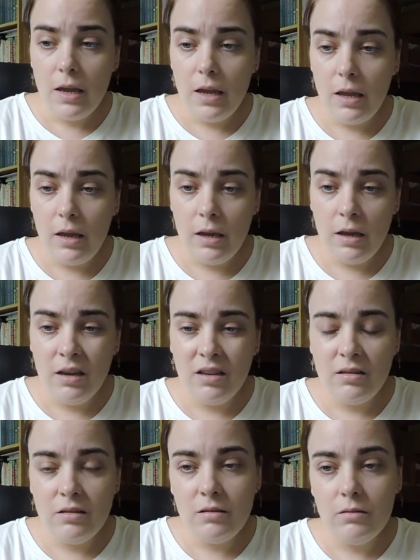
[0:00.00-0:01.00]

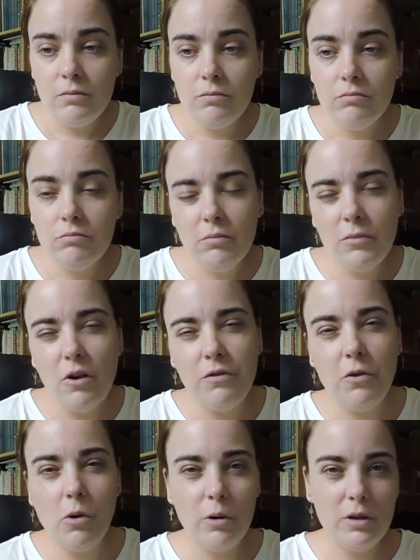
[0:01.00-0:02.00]
and
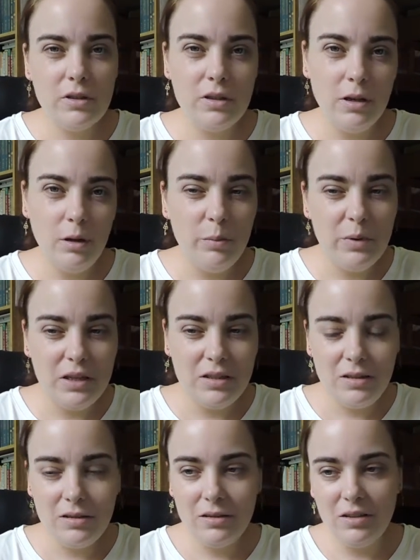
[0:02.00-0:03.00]
of course a little
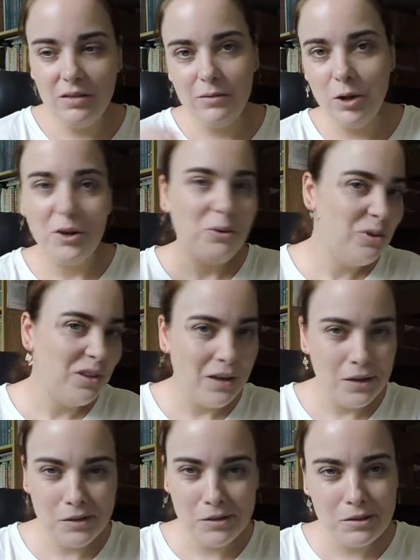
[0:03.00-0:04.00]
bit of other
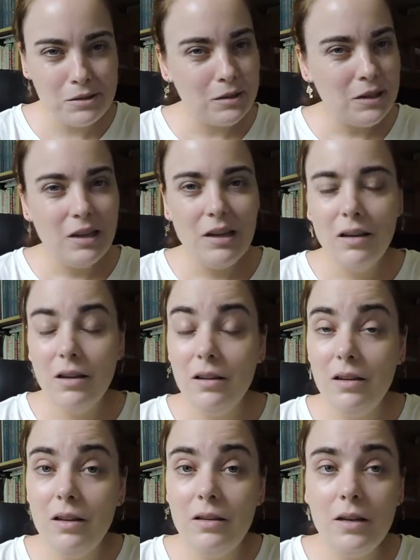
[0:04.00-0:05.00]
things
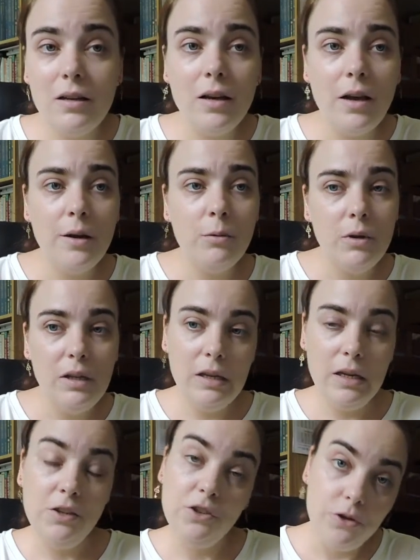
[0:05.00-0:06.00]
that I
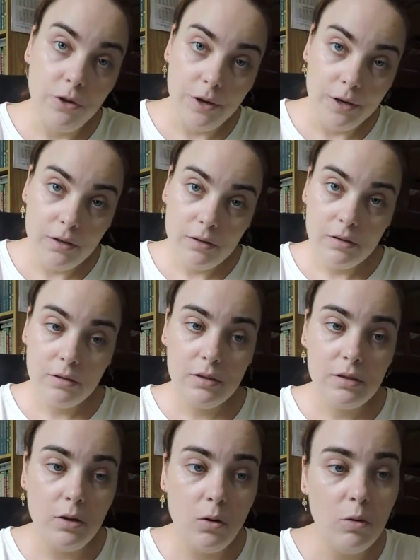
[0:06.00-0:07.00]
really enjoyed,
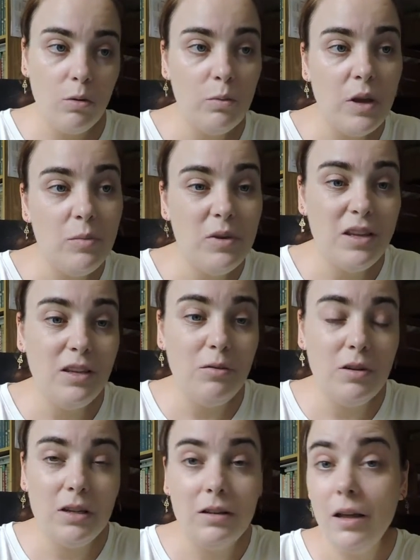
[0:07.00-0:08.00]
so maybe you
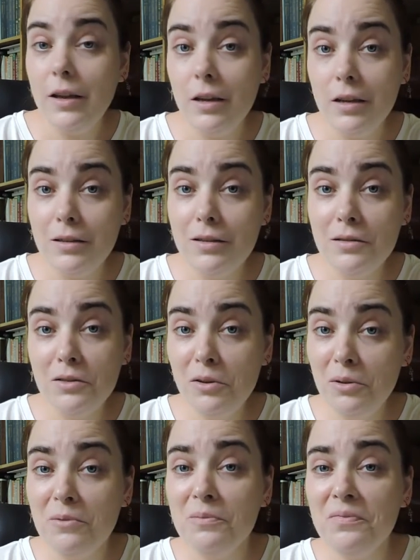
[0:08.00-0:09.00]
can like it
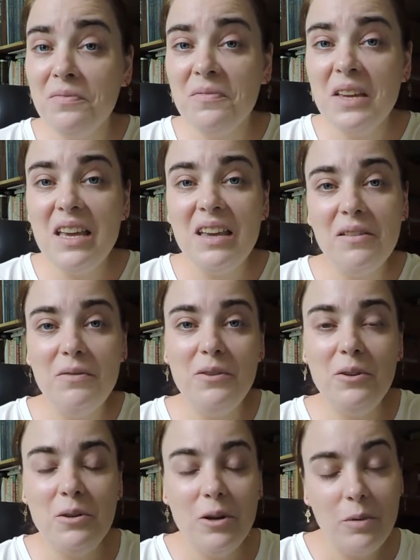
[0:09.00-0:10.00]
too if
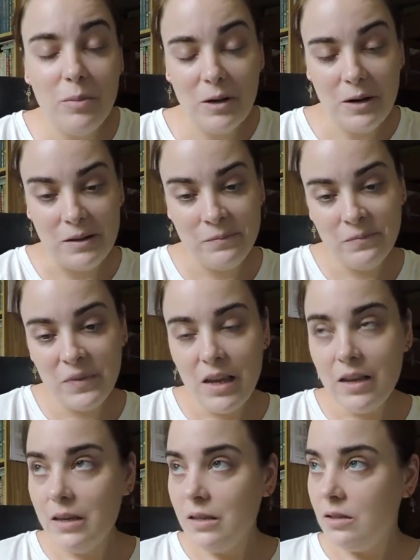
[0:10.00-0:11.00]
you know about it.
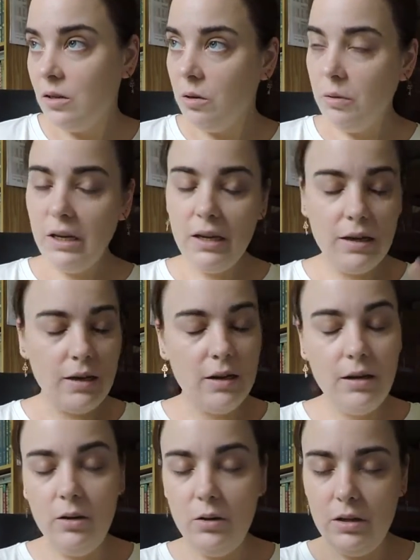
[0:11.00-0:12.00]
Sorry, I
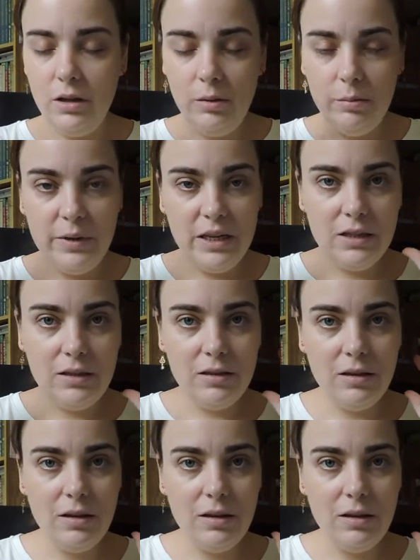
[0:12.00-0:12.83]
look a little bit